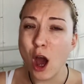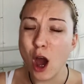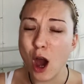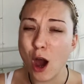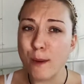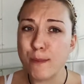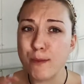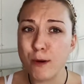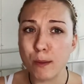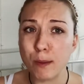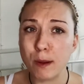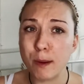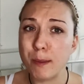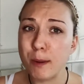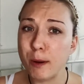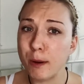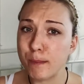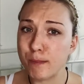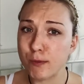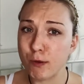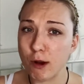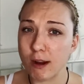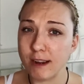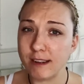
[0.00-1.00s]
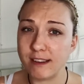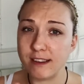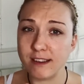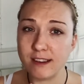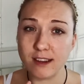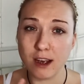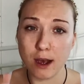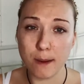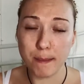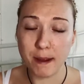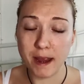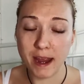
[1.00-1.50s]
I'll probably put
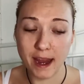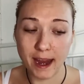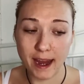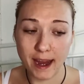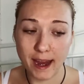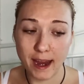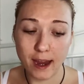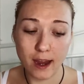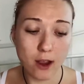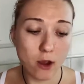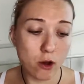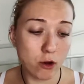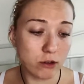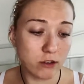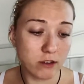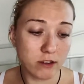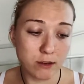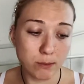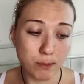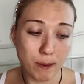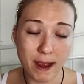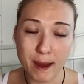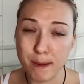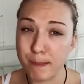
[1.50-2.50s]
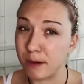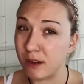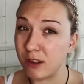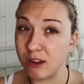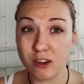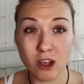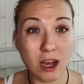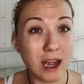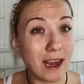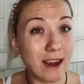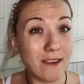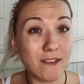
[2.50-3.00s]
prices up here on display
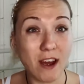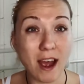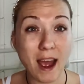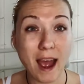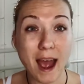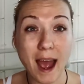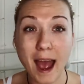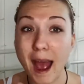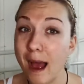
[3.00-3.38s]
because I have